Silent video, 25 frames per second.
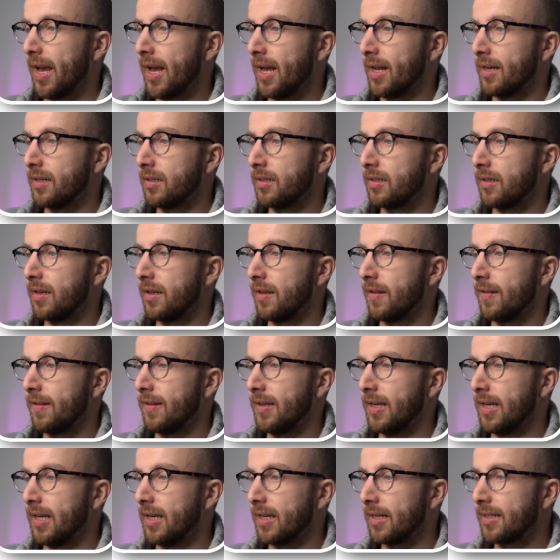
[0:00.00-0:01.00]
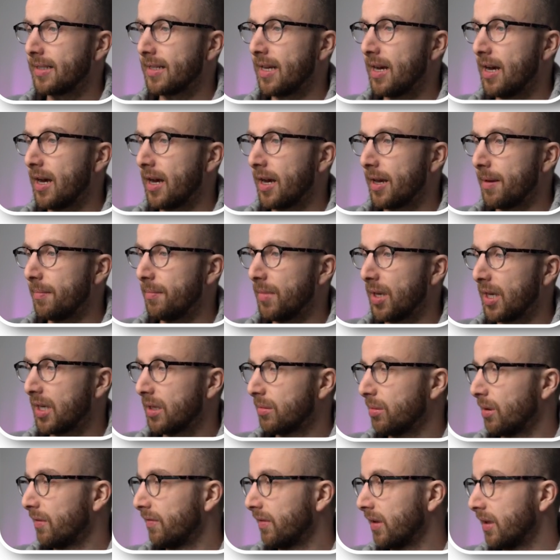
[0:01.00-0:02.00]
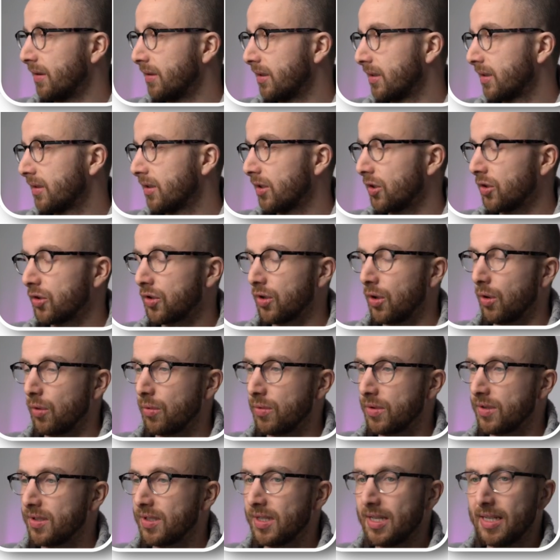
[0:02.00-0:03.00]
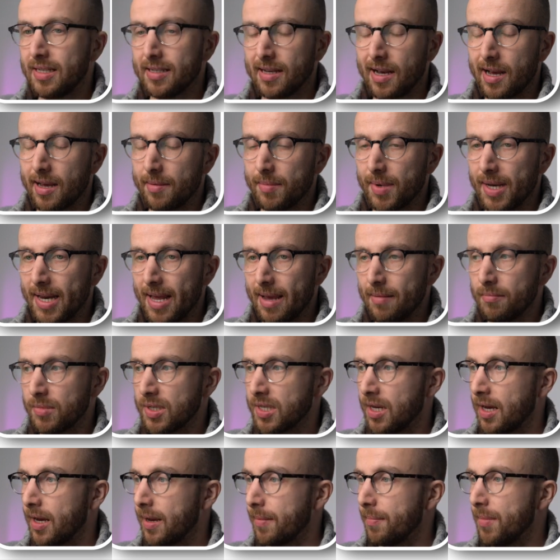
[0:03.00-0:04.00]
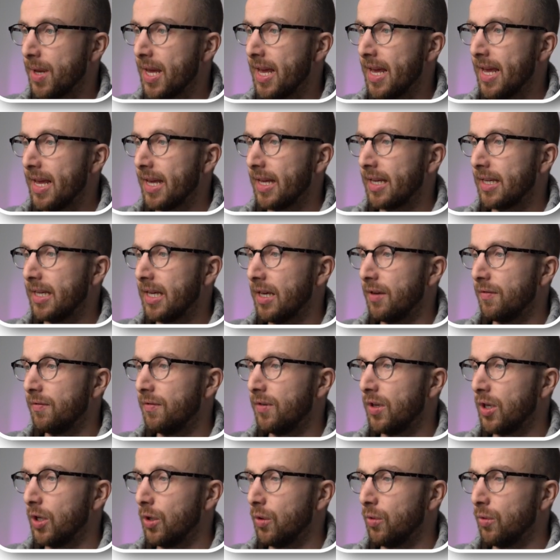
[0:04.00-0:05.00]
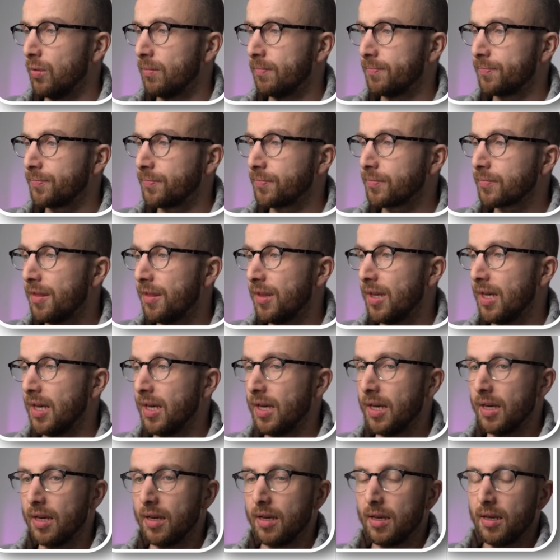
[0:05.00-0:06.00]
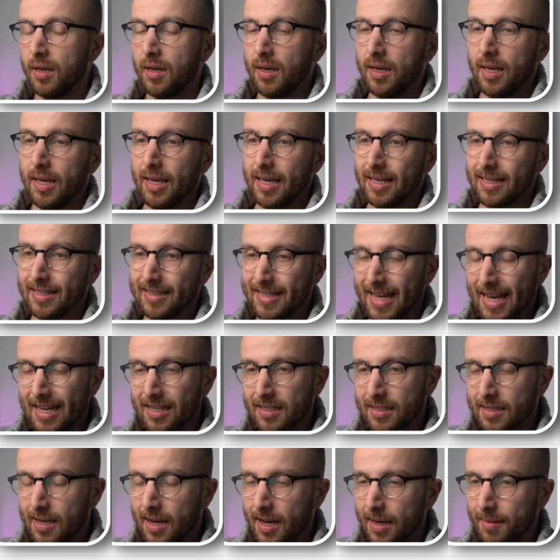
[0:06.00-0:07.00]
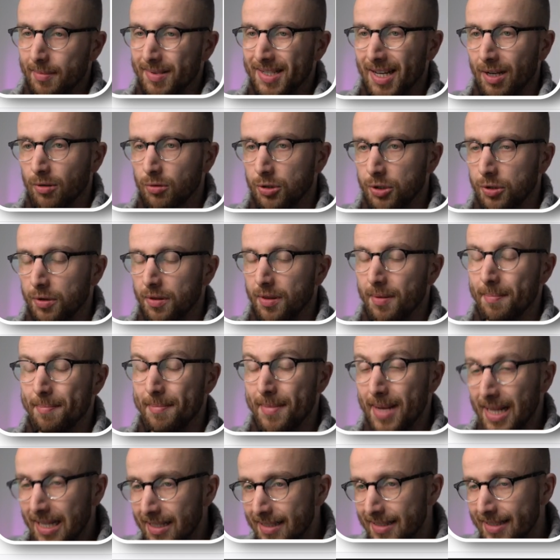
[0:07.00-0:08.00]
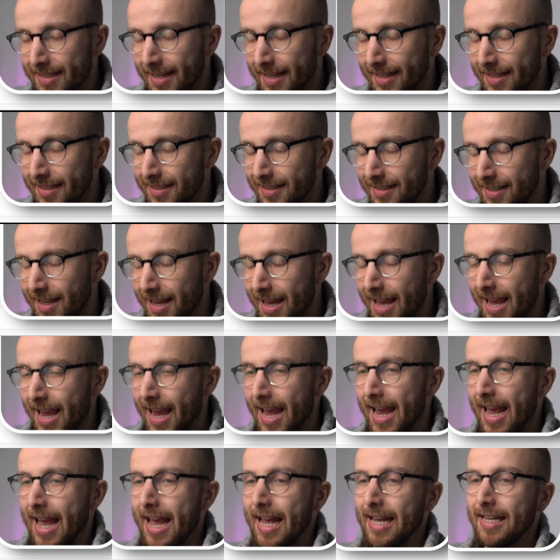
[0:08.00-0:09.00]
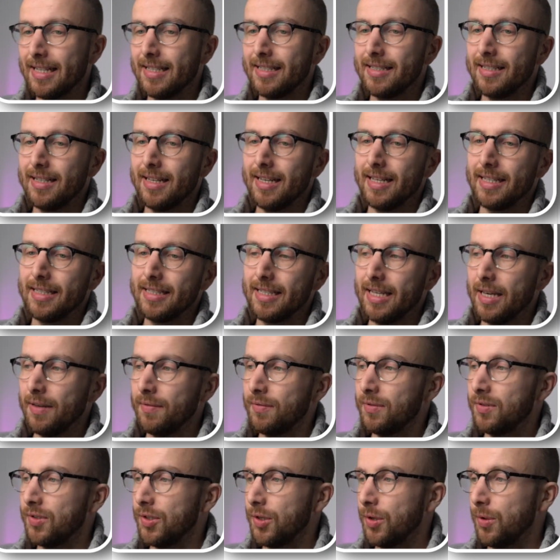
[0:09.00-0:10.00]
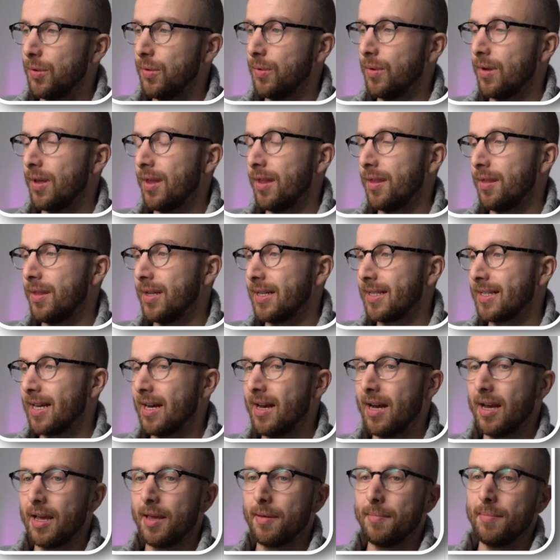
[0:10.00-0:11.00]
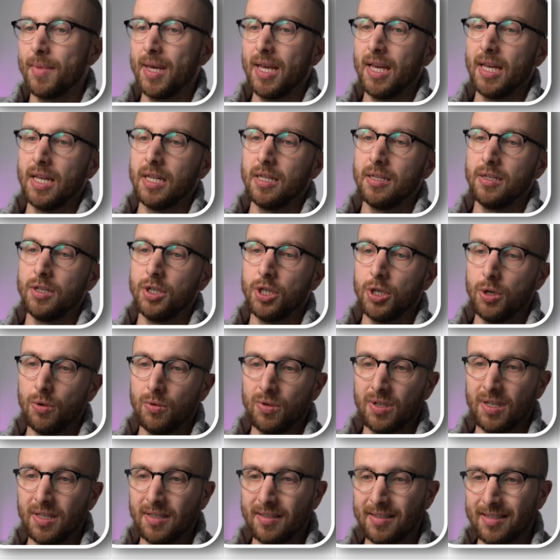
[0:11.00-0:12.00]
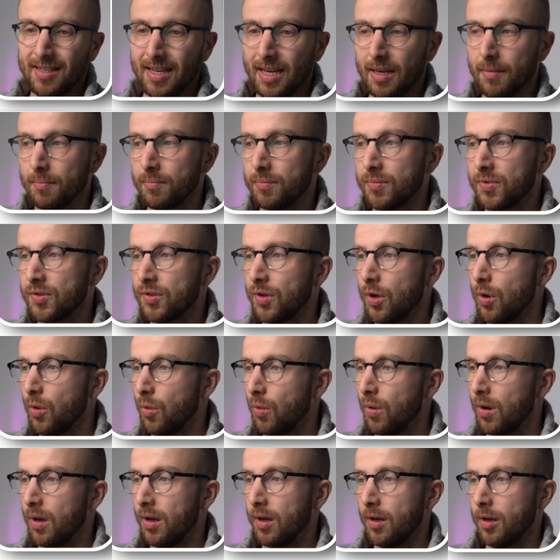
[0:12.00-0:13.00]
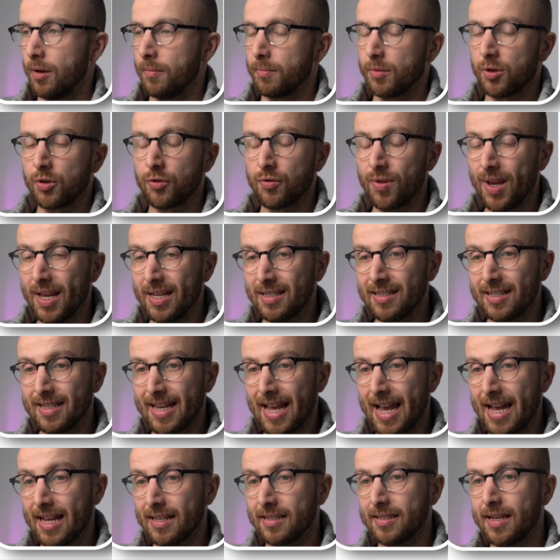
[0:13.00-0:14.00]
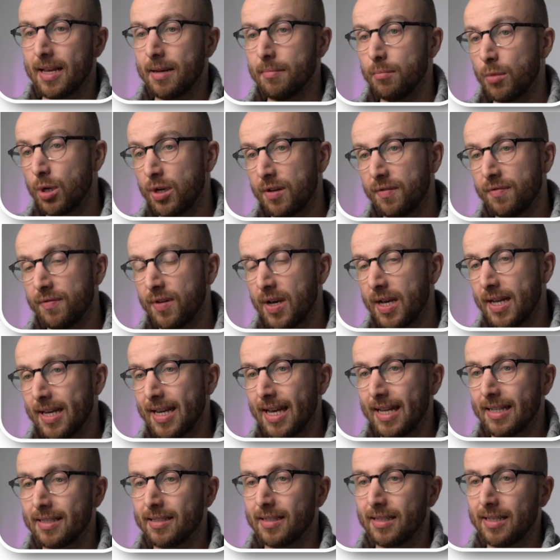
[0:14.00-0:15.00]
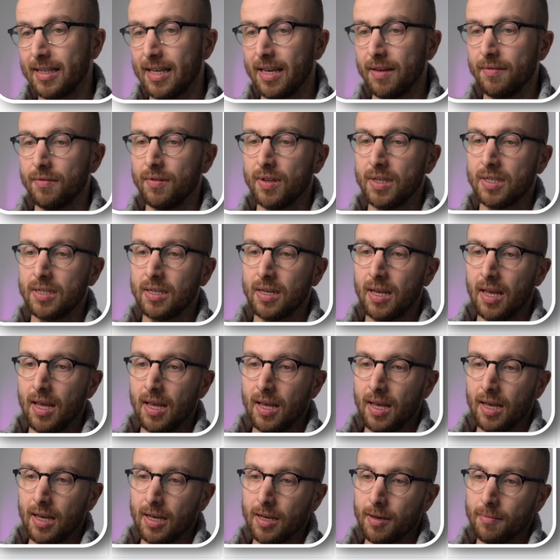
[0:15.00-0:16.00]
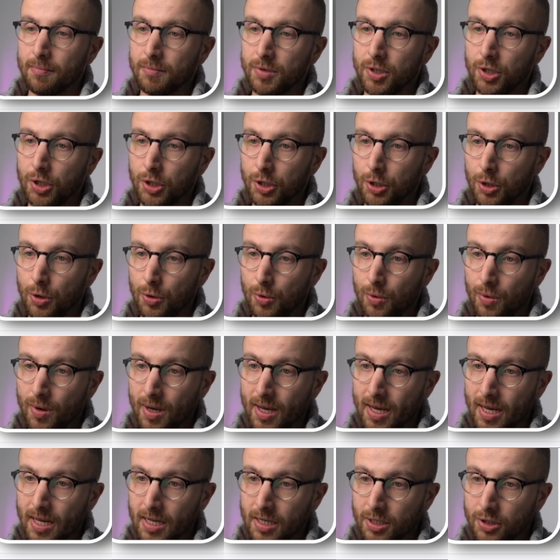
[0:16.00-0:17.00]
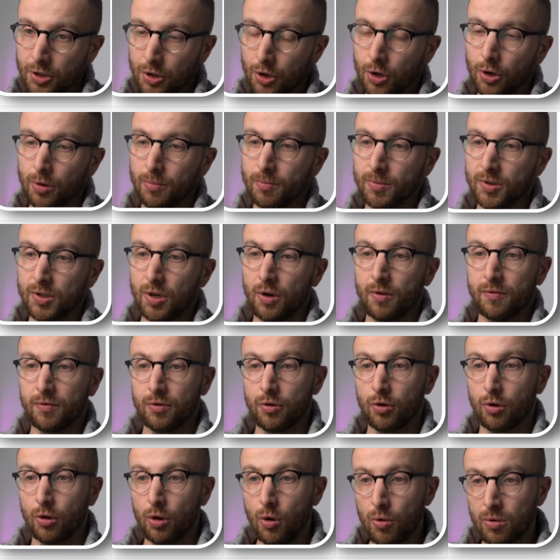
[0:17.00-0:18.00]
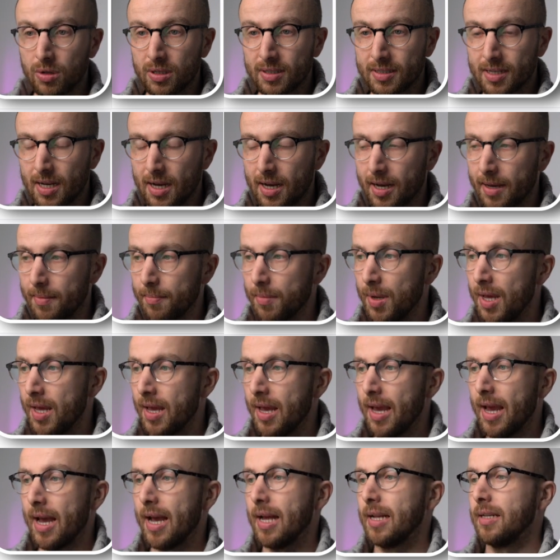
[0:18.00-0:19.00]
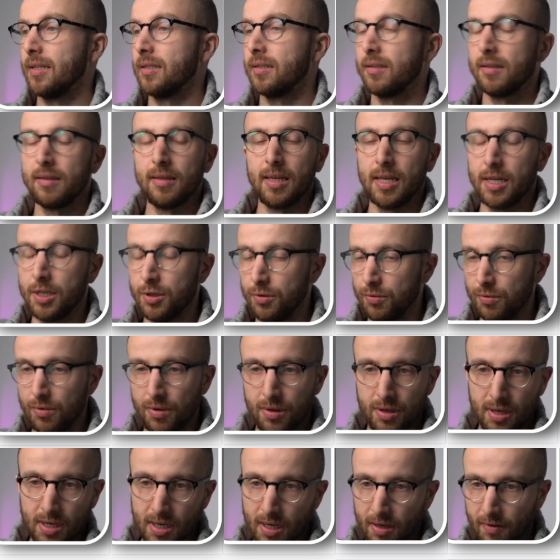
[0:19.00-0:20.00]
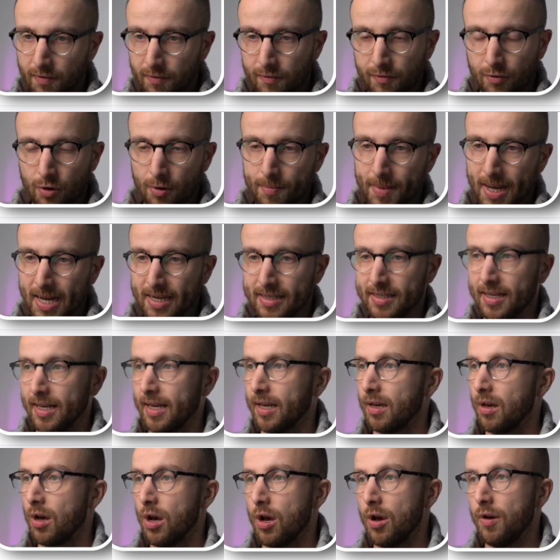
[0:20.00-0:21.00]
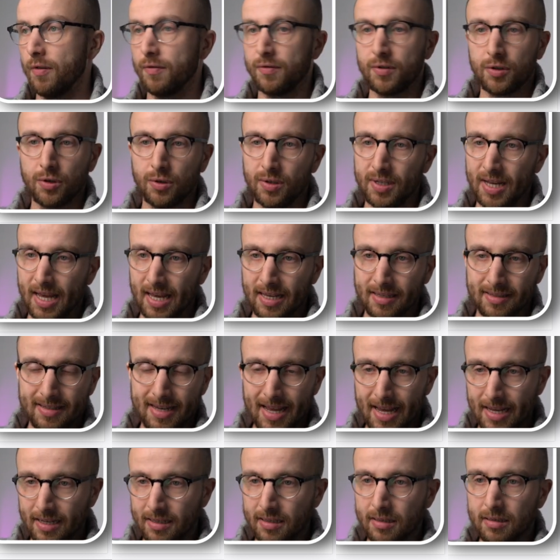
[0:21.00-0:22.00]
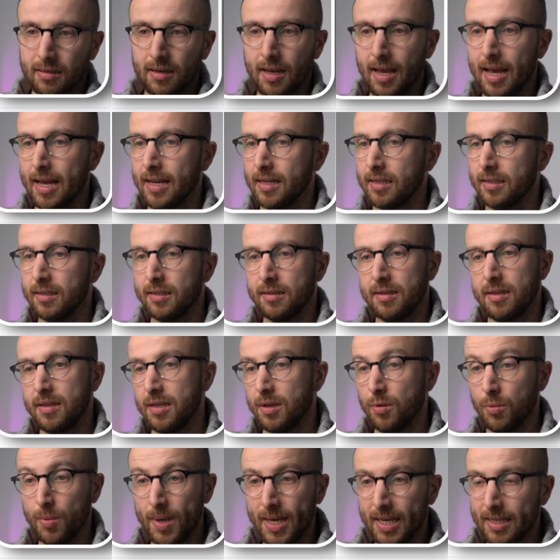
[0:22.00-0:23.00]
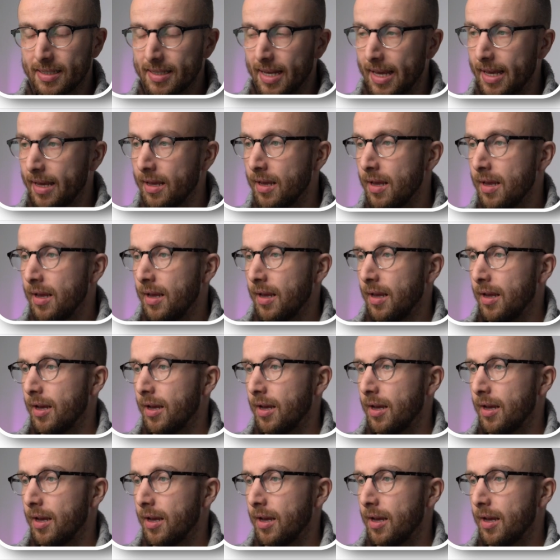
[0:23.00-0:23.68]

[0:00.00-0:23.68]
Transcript: and the time equivalents, so C time and M time, give you the exact time down to the millisecond and it gives you the time in UTC. So um, created at and modified at, give it um, to you in terms of your local time and they do the formatting of today's date and the weekday